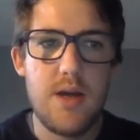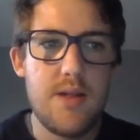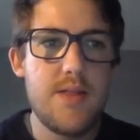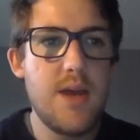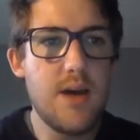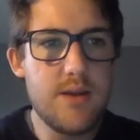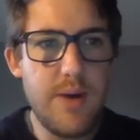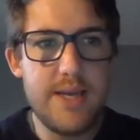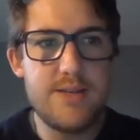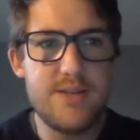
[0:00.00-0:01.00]
The other
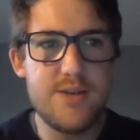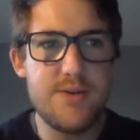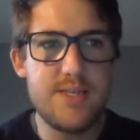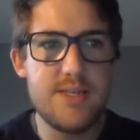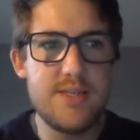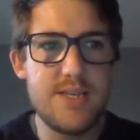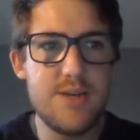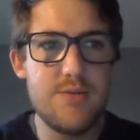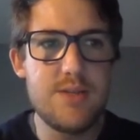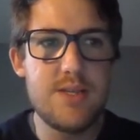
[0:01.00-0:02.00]
way to do it is to
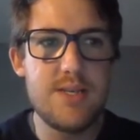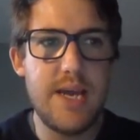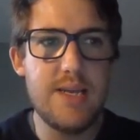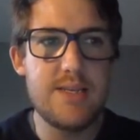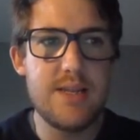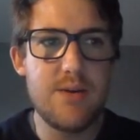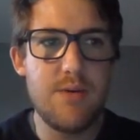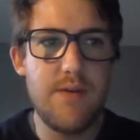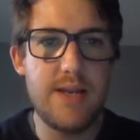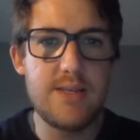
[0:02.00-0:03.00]
use the data that
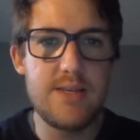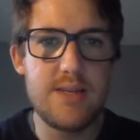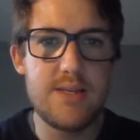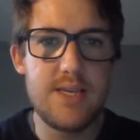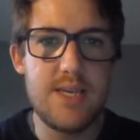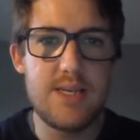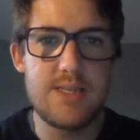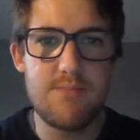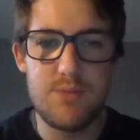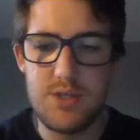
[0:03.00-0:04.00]
we've entered under key
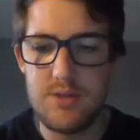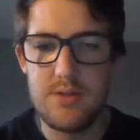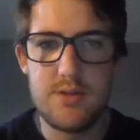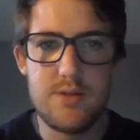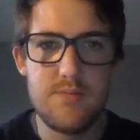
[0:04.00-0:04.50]
assumptions.